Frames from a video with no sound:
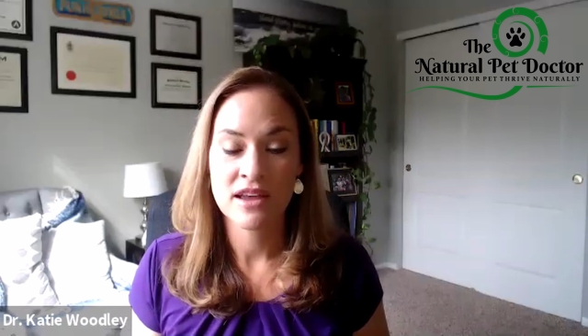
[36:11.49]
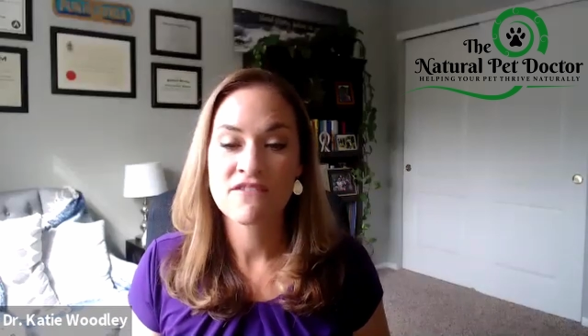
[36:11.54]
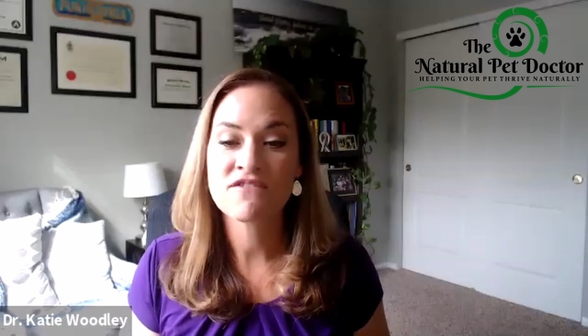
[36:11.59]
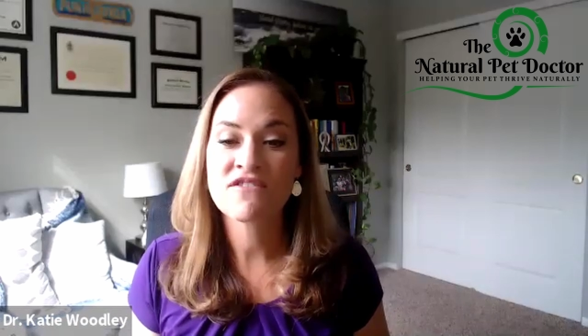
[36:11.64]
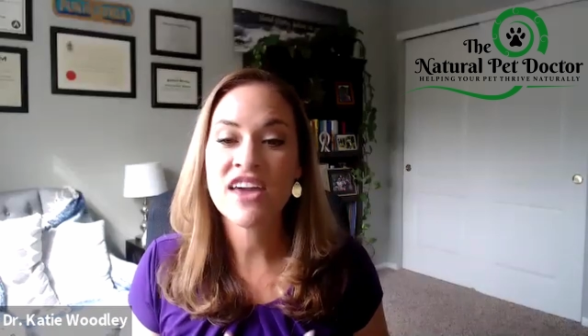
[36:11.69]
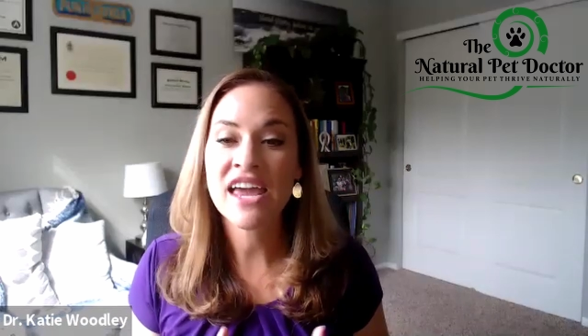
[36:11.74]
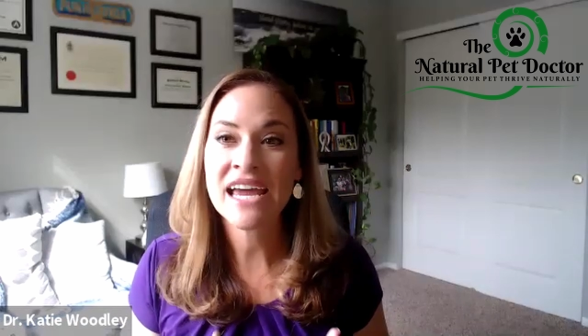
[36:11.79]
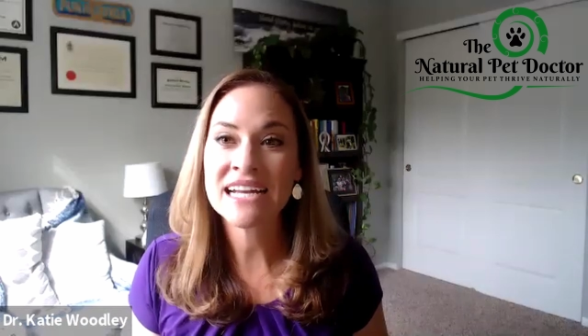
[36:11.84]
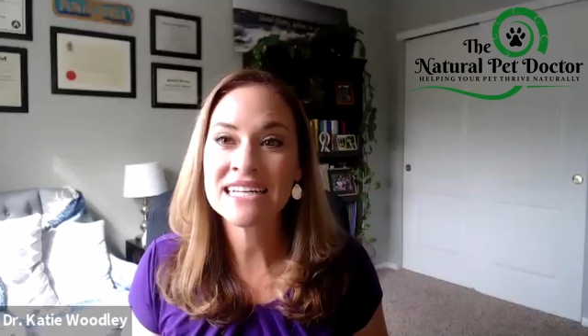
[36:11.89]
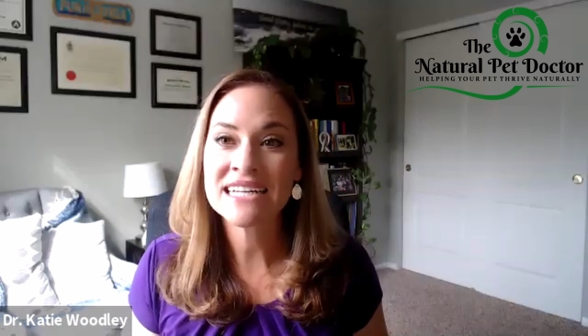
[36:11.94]

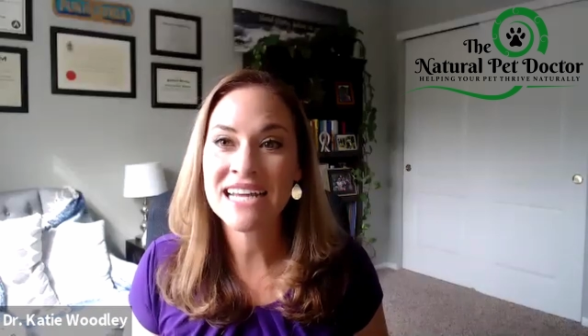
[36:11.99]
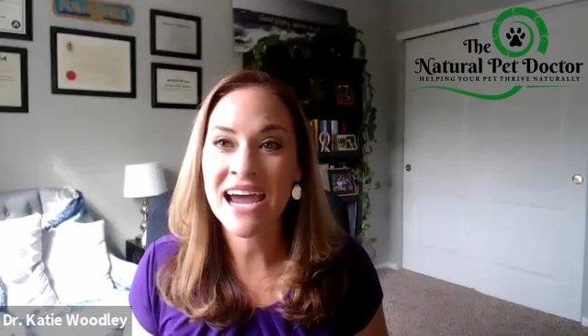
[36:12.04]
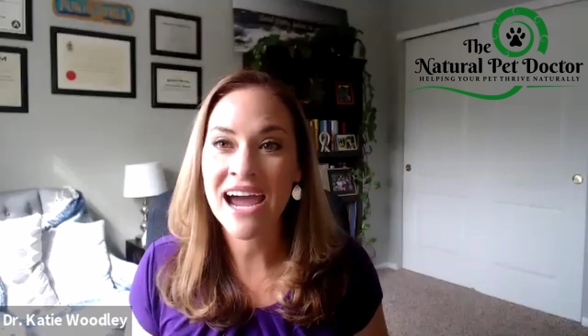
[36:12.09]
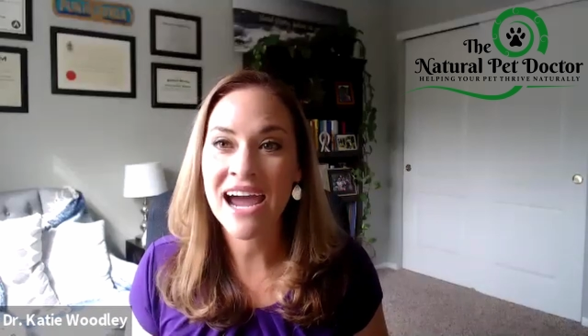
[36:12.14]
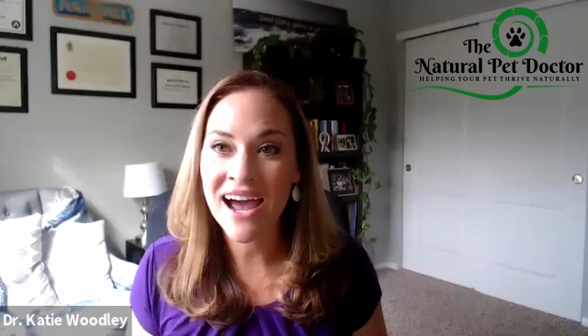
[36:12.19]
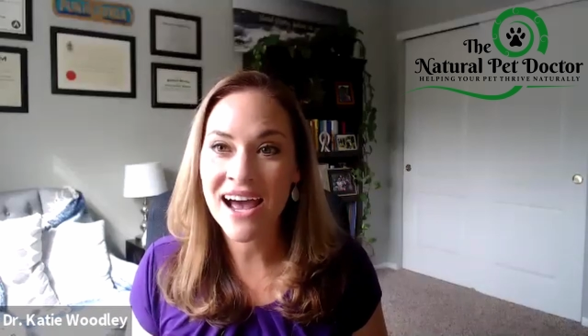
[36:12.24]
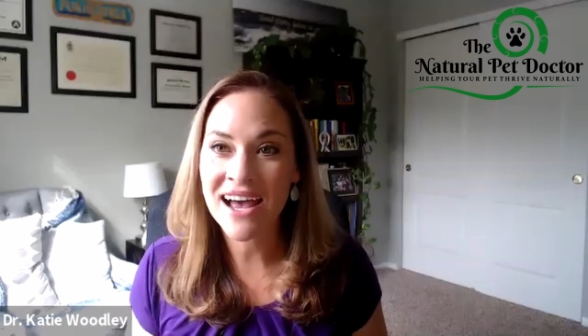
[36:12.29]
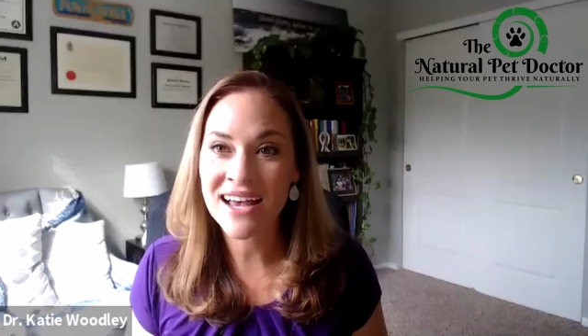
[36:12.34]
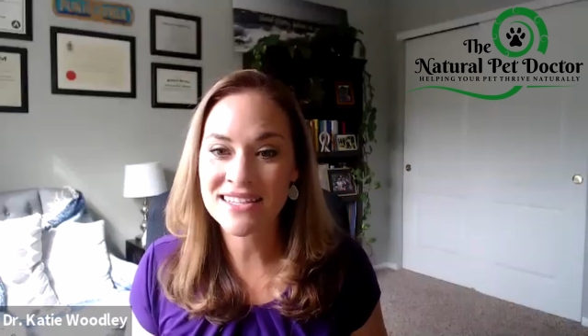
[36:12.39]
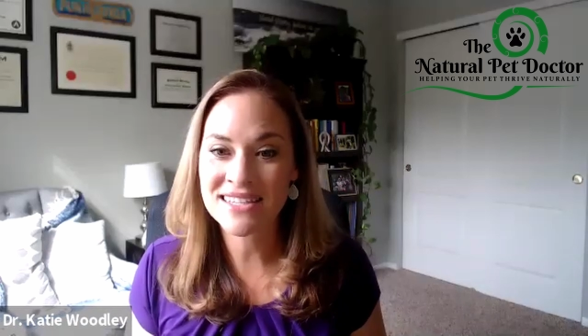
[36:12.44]

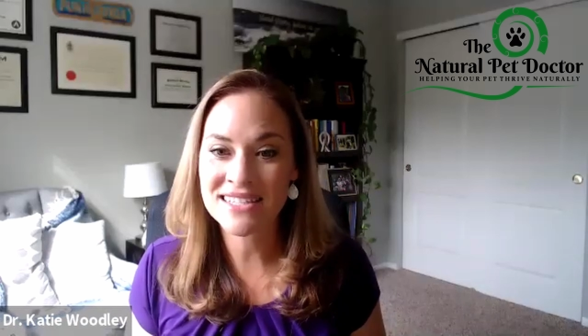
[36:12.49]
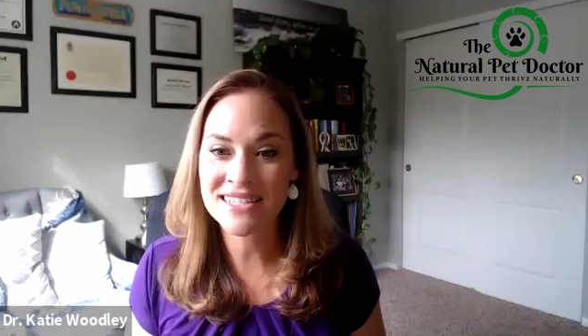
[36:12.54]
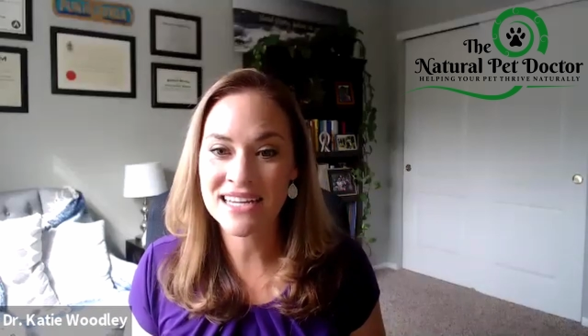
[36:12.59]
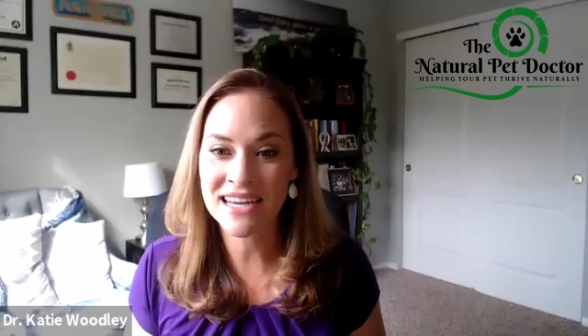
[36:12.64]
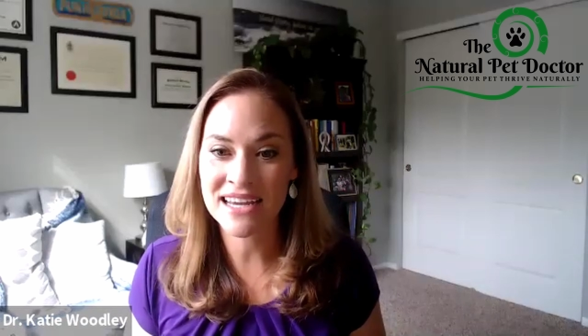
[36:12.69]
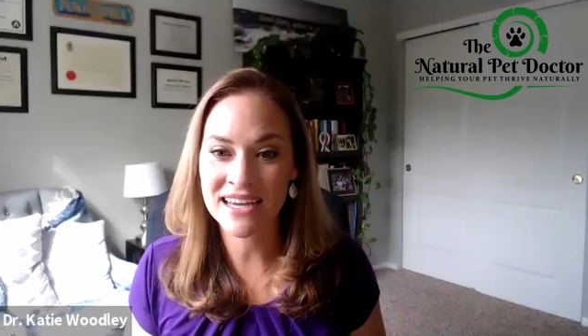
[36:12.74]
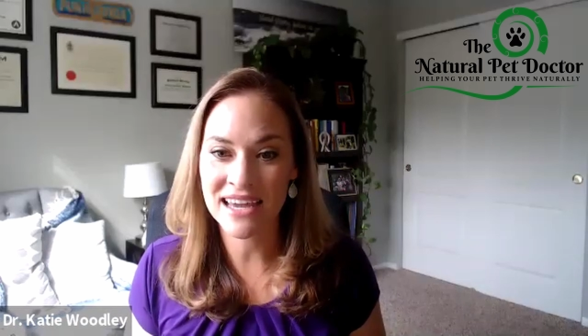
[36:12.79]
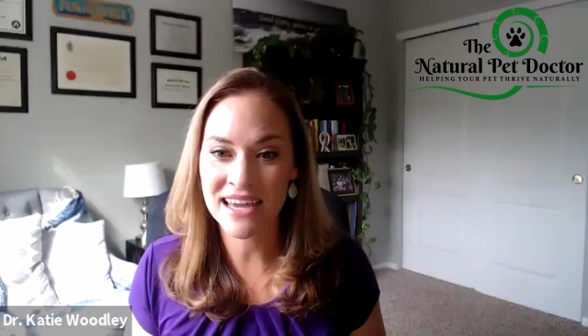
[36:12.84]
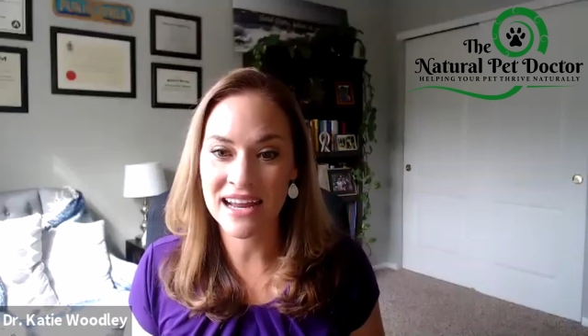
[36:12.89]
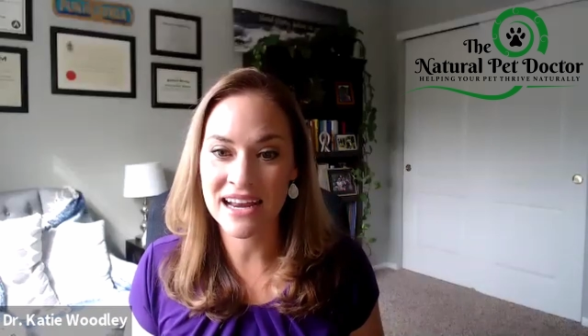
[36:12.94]

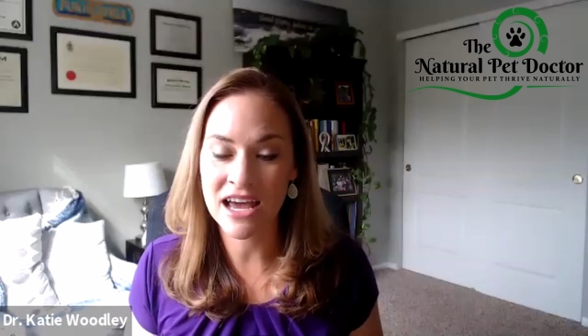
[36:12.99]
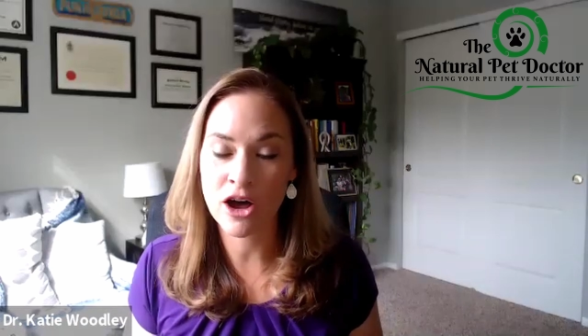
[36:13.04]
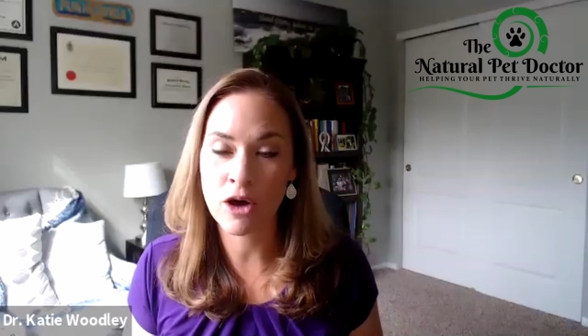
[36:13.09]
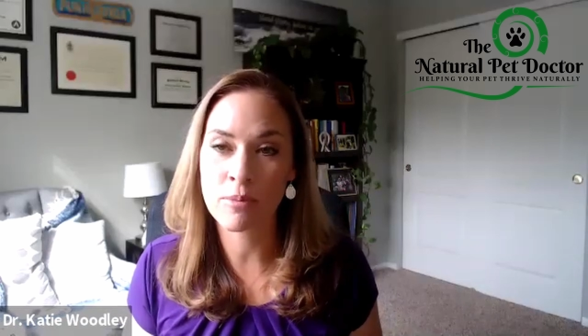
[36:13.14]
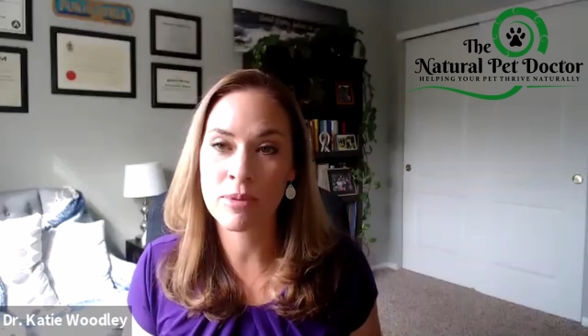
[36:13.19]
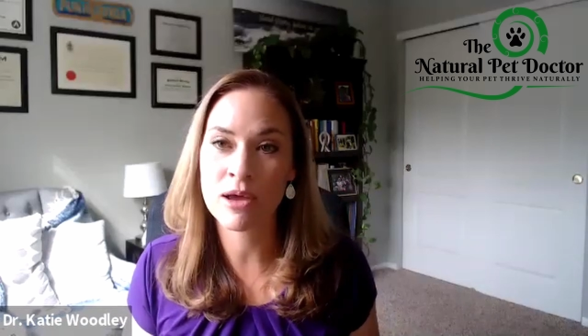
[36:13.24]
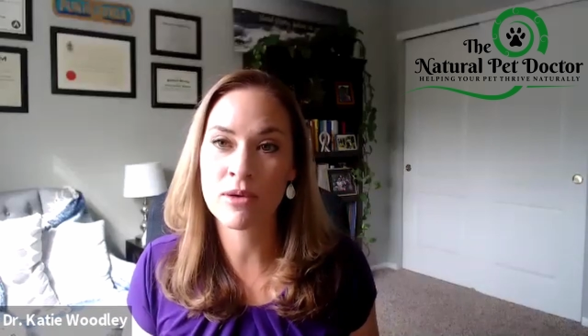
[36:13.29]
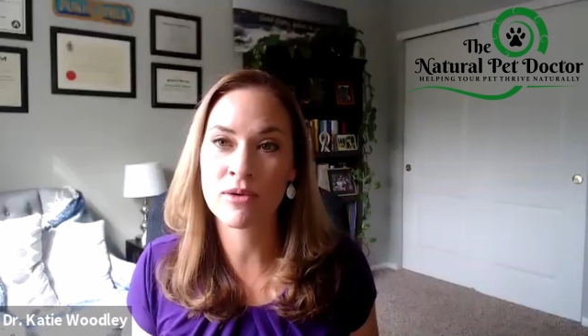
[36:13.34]
fantastic at helping